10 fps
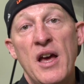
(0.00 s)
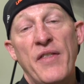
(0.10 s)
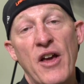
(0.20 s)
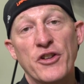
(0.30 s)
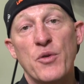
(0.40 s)

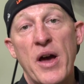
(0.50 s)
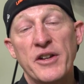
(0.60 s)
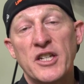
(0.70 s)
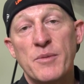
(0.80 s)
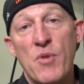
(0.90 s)
They also had
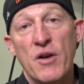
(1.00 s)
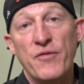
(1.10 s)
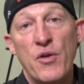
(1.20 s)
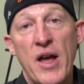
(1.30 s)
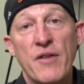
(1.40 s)
a
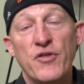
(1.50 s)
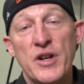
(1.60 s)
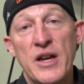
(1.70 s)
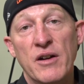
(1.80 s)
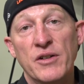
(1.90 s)
smartphone app for
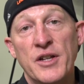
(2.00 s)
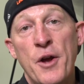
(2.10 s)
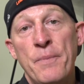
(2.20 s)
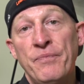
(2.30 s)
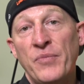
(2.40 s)
years.
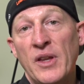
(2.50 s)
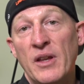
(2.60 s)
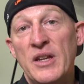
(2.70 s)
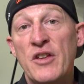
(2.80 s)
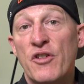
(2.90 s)

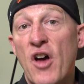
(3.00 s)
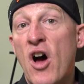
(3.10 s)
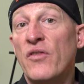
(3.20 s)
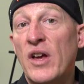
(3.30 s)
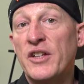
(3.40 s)
Neither the
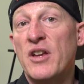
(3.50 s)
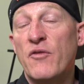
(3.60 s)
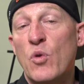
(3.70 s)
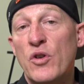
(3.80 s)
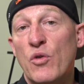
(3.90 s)
online
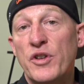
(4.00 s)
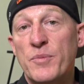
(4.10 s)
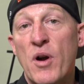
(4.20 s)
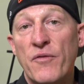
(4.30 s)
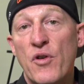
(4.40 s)
software nor the
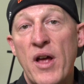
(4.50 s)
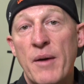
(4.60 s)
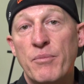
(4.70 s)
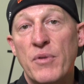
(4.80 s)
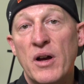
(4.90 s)
smartphone
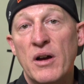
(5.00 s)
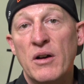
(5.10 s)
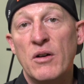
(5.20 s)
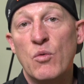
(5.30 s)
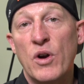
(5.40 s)
app
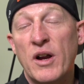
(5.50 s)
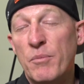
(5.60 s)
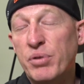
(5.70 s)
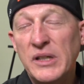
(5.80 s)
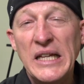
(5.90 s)
were
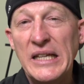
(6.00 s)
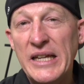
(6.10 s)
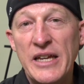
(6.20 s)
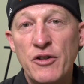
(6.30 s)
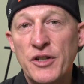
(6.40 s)

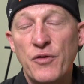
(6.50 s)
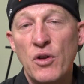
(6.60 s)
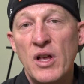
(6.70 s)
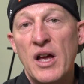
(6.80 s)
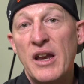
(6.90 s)
completely useful.